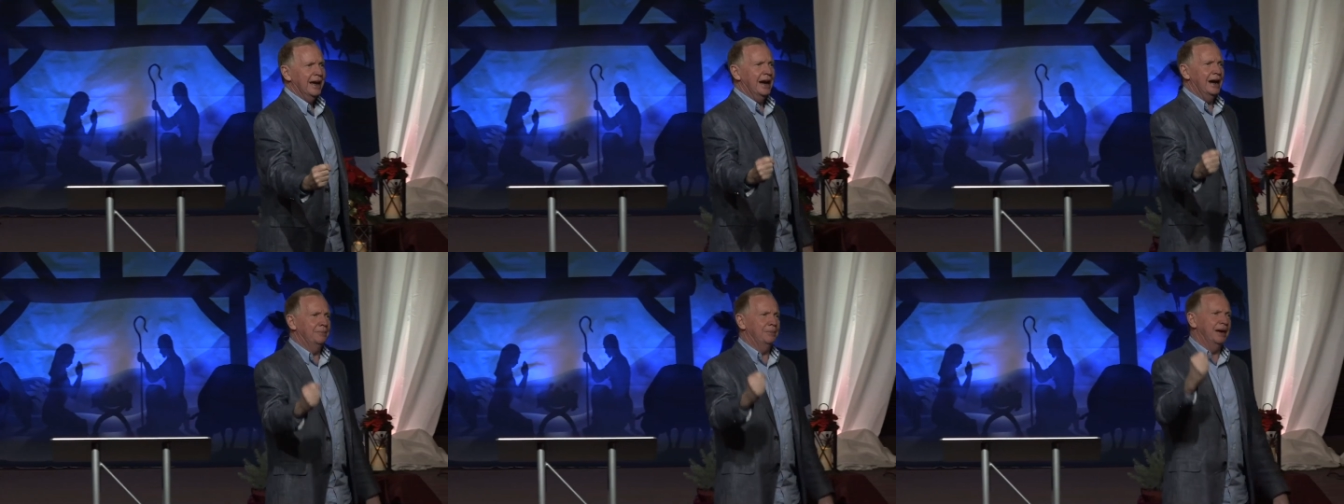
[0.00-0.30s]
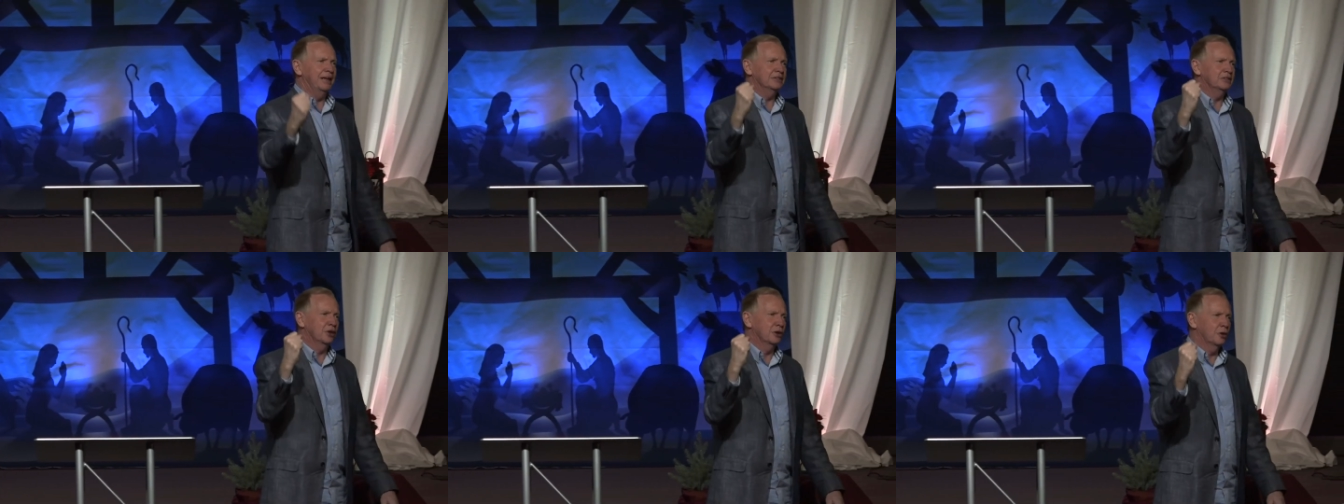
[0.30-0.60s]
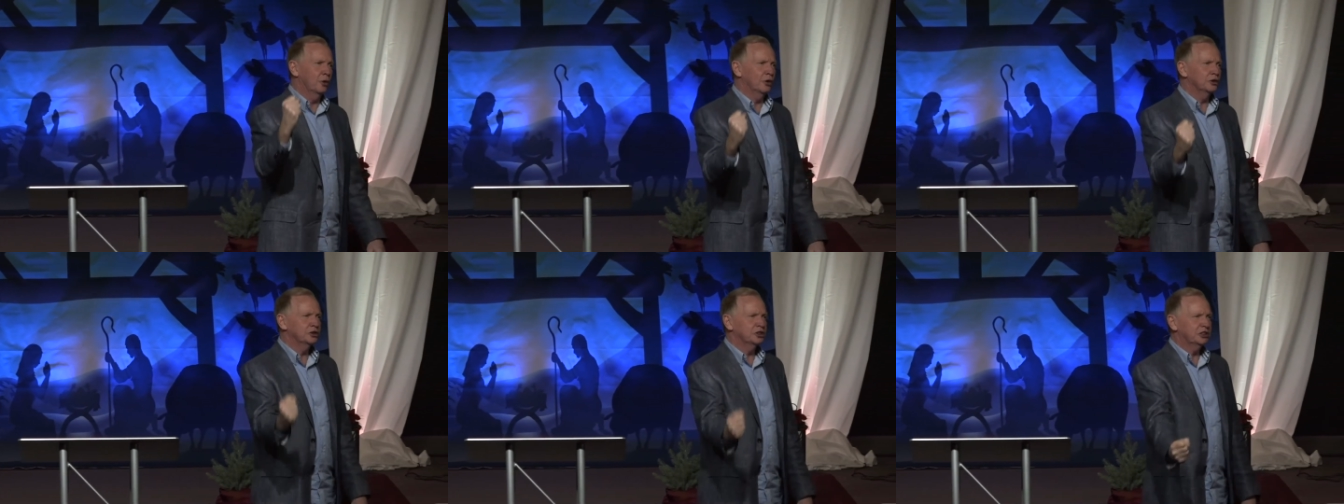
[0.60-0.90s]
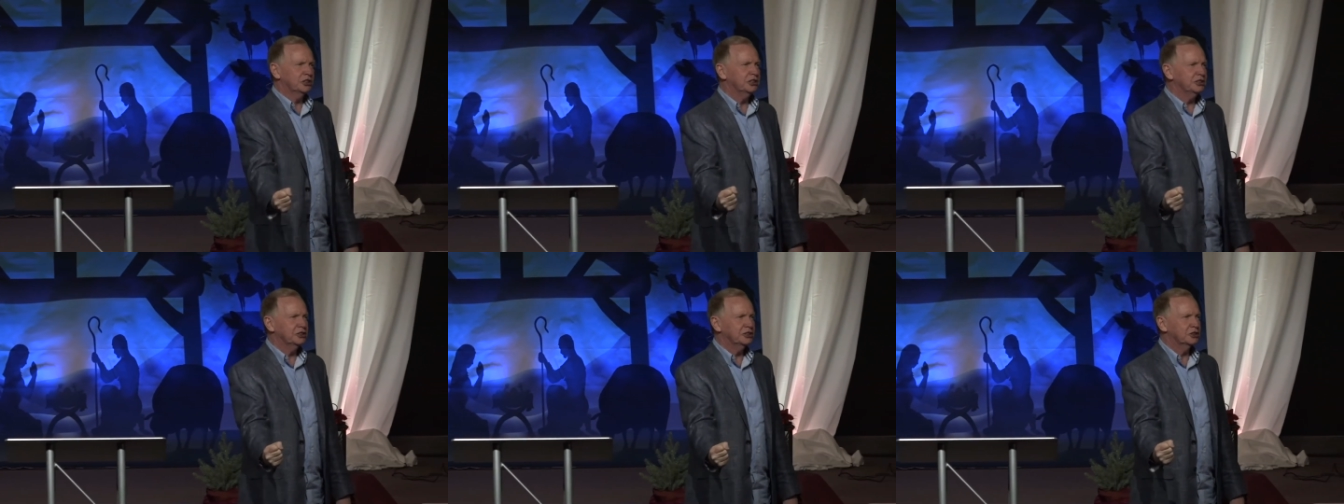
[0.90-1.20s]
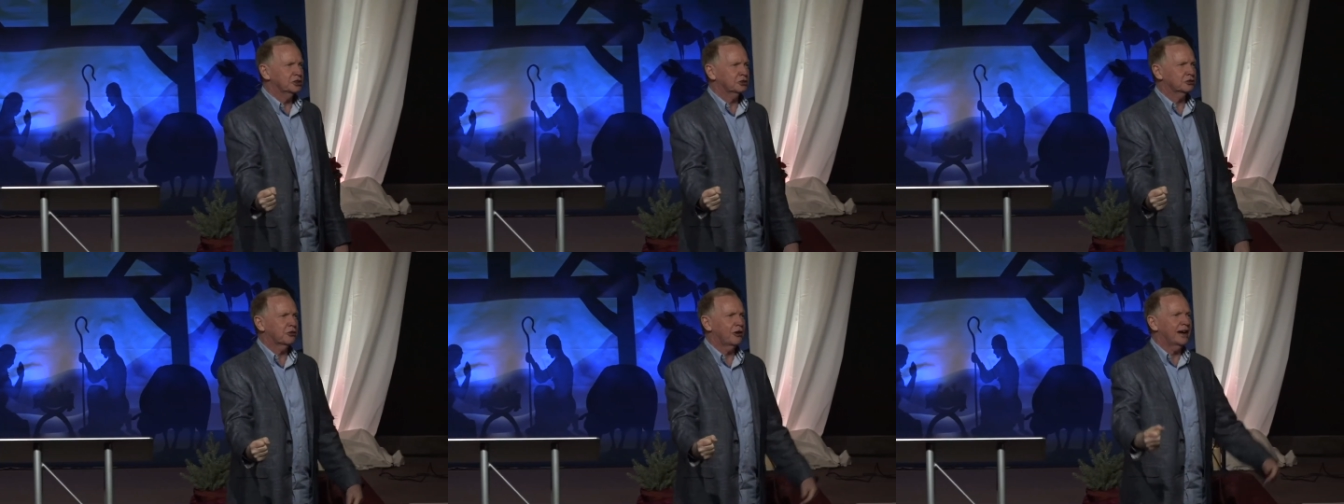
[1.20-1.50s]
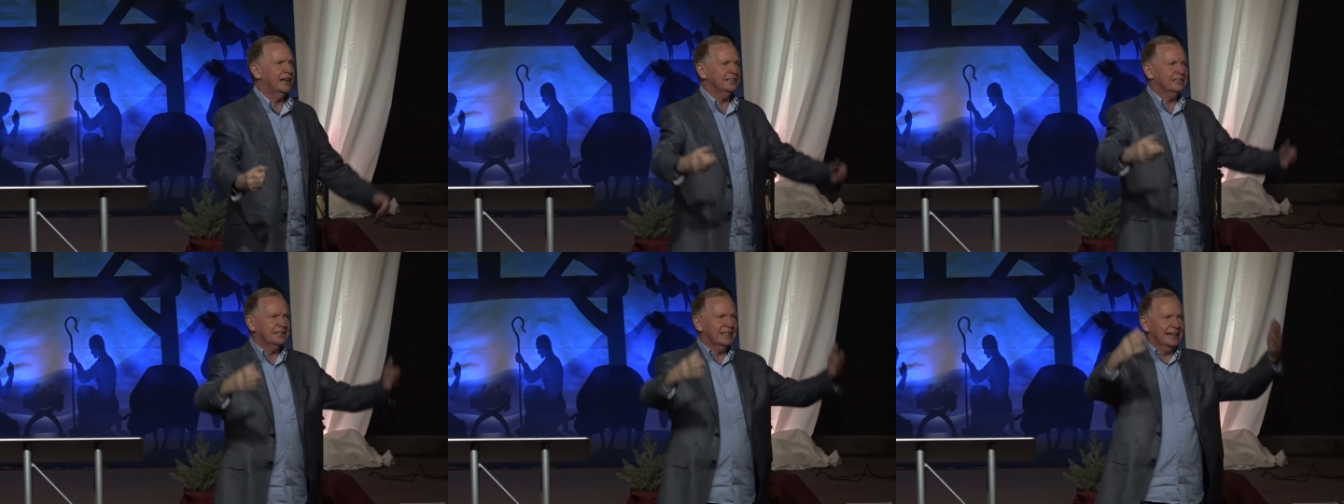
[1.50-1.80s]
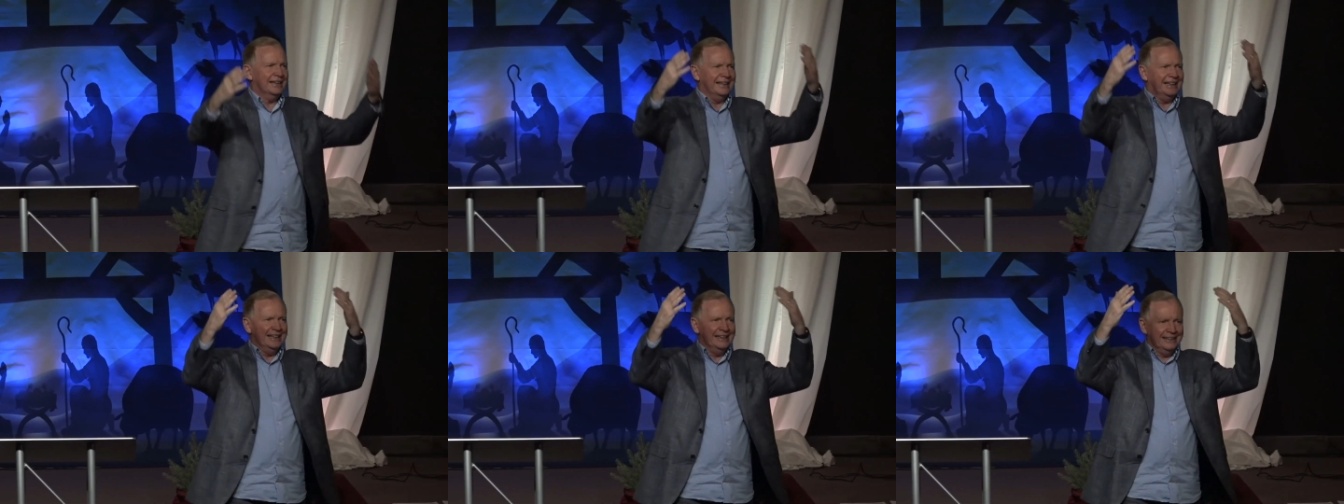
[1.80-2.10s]
about the Lord Jesus Christ
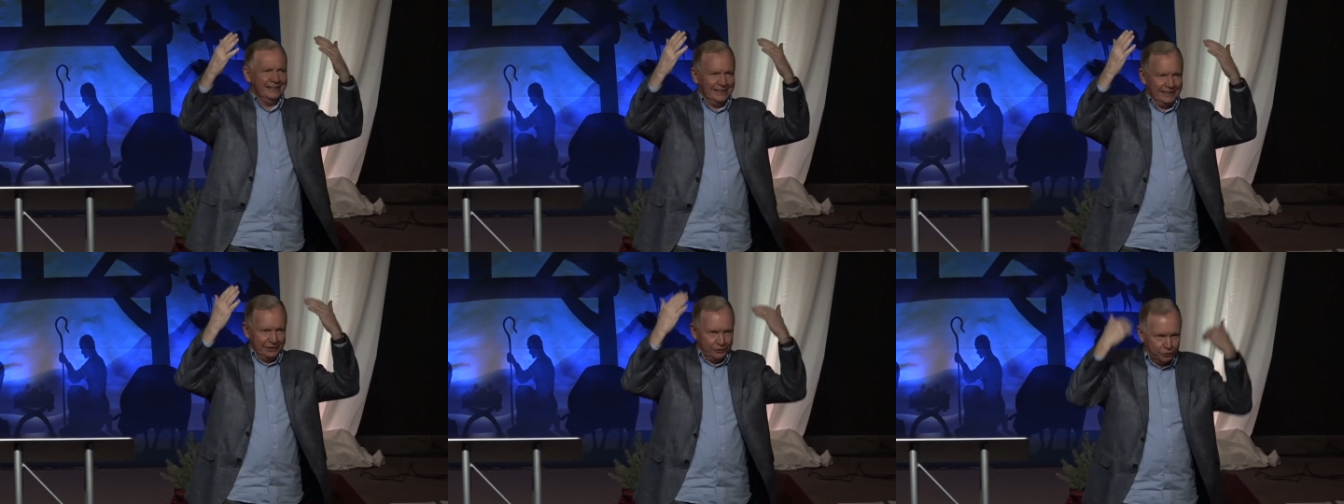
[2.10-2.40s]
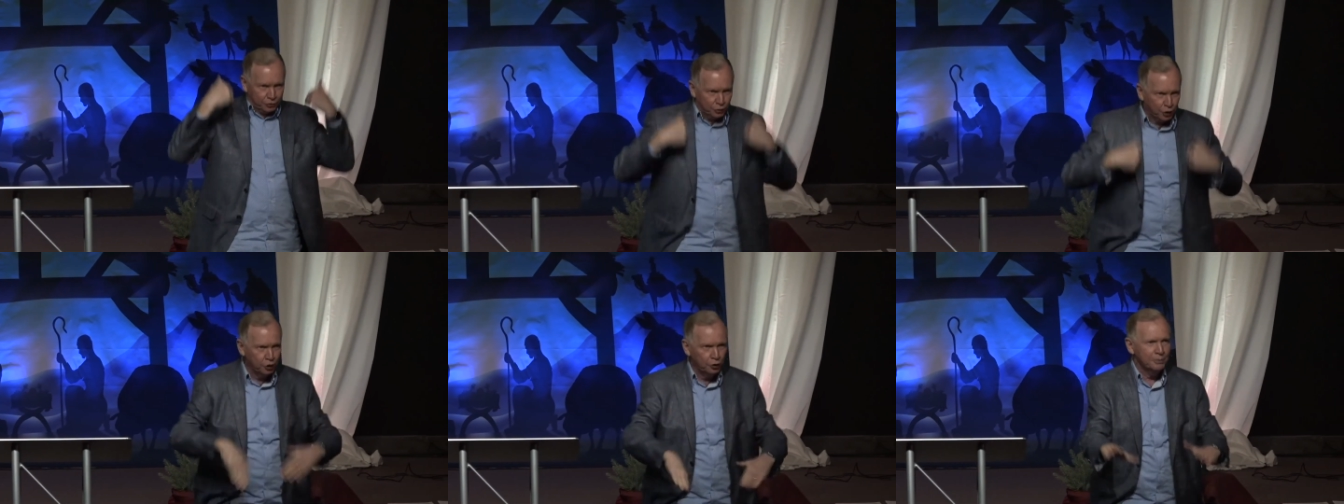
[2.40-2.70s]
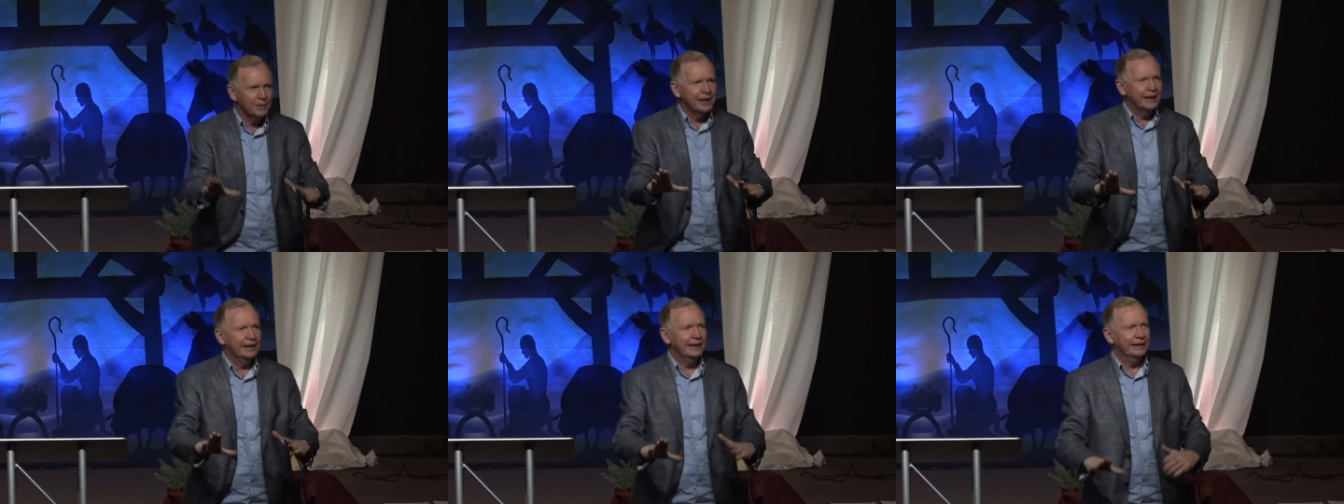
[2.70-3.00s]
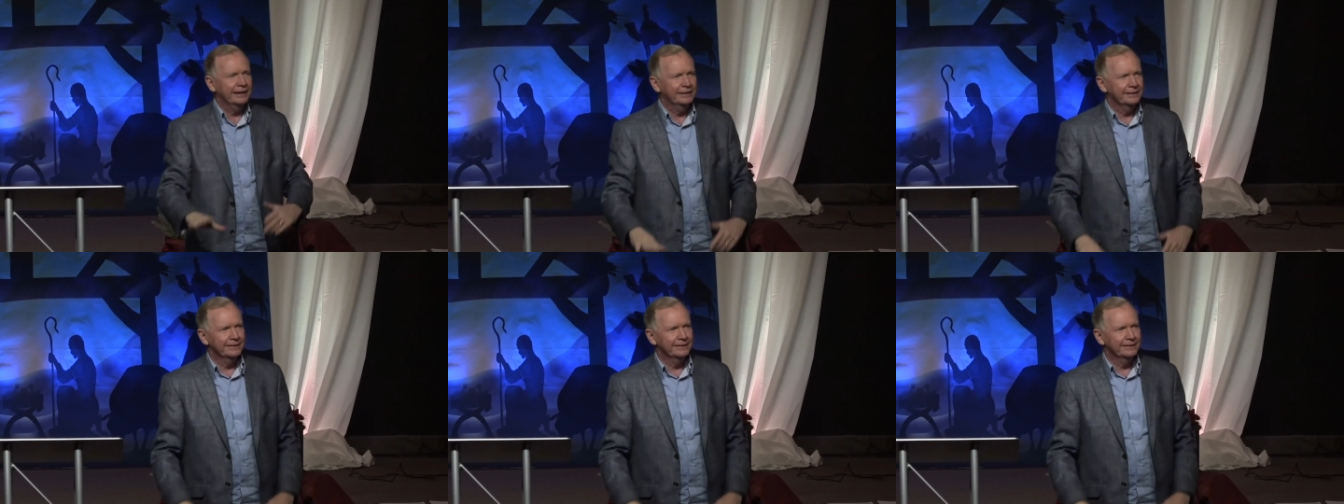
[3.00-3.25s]
that He did through me. Amen.